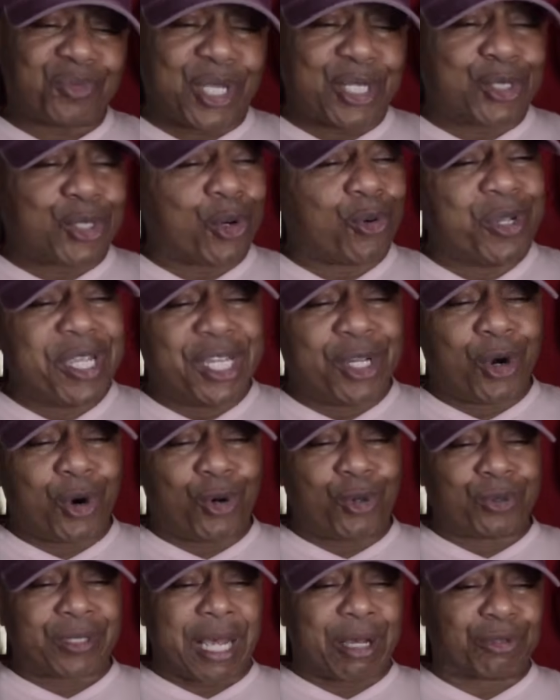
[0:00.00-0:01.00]
So he
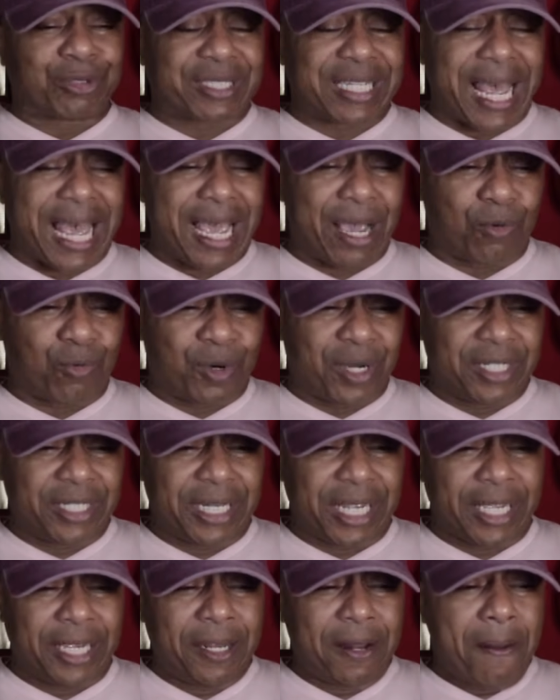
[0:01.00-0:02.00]
goes outside one
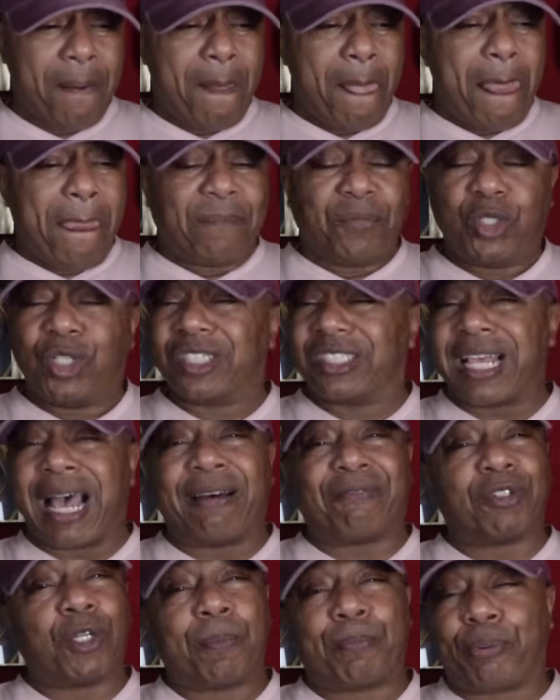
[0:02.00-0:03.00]
day this
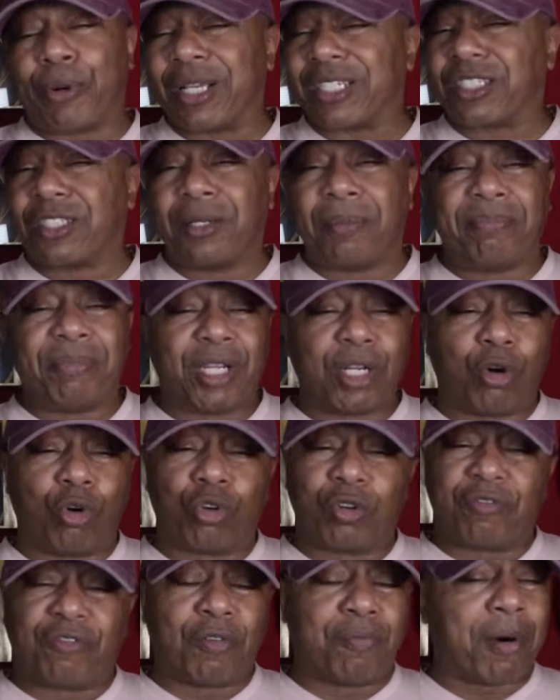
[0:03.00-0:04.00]
after depression done been
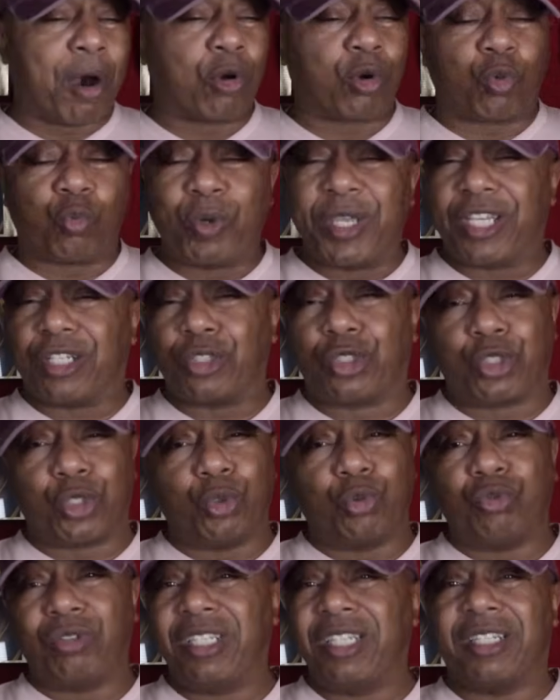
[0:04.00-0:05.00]
on him for about a week or
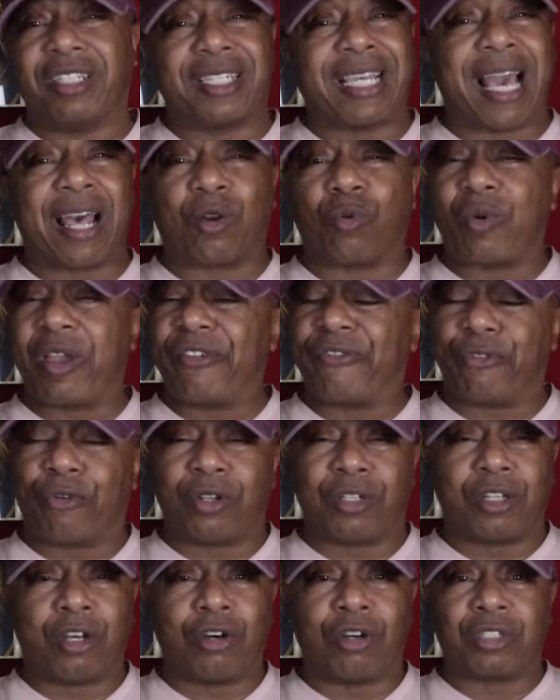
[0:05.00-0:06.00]
two. He done got away
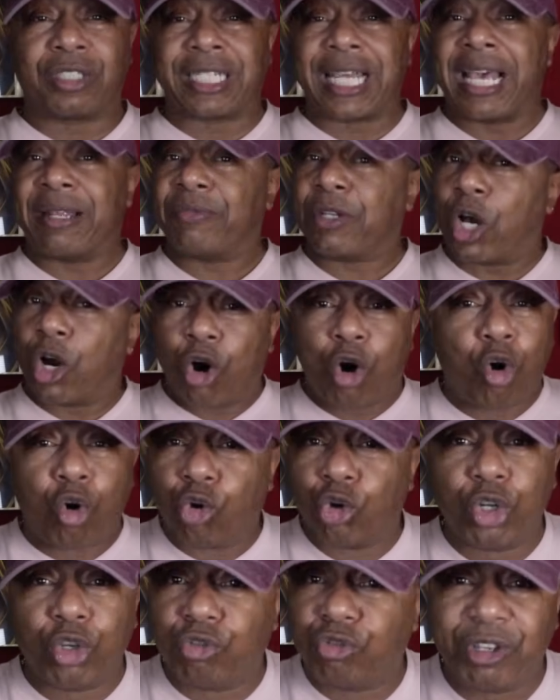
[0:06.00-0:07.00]
for a long time. The
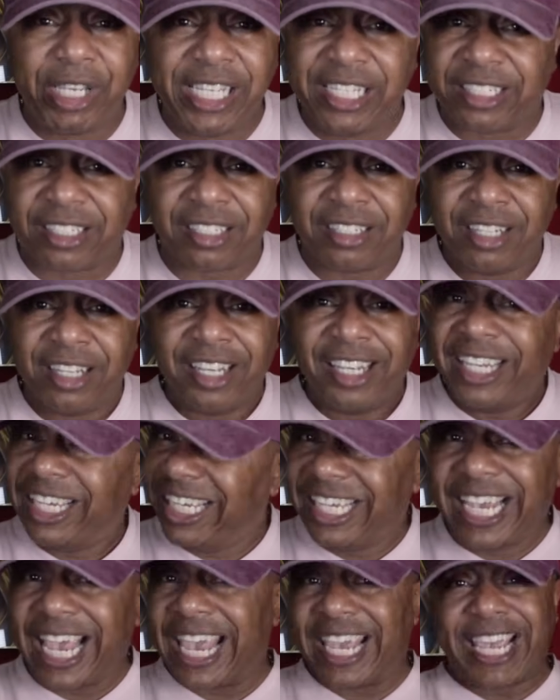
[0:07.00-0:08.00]
only reason
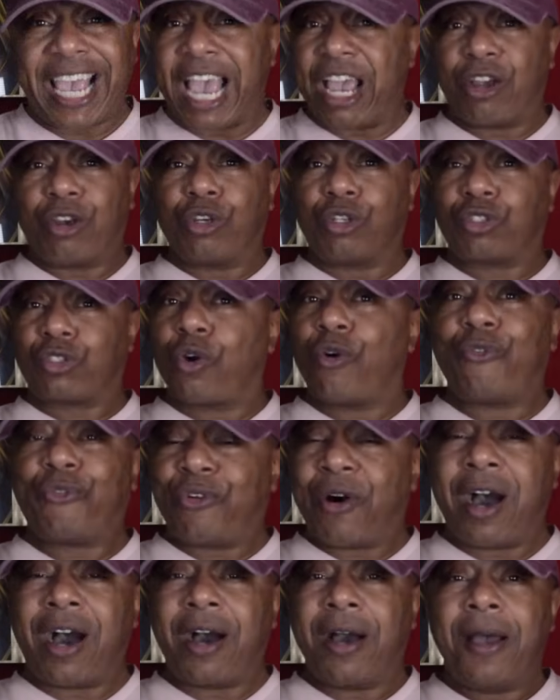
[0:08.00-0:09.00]
he ain't got hurt so
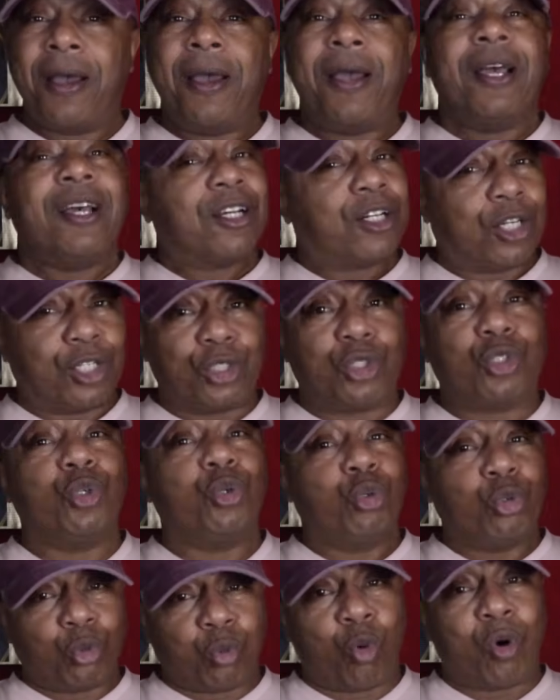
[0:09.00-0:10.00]
far, cause
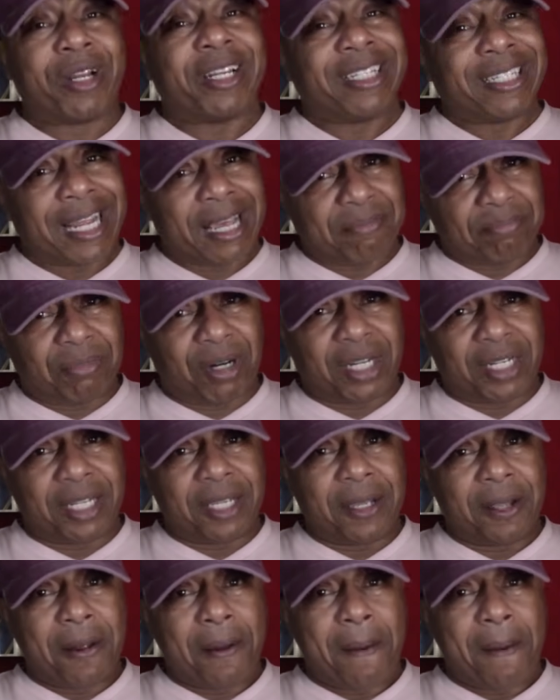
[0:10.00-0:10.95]
dudes wanted that money.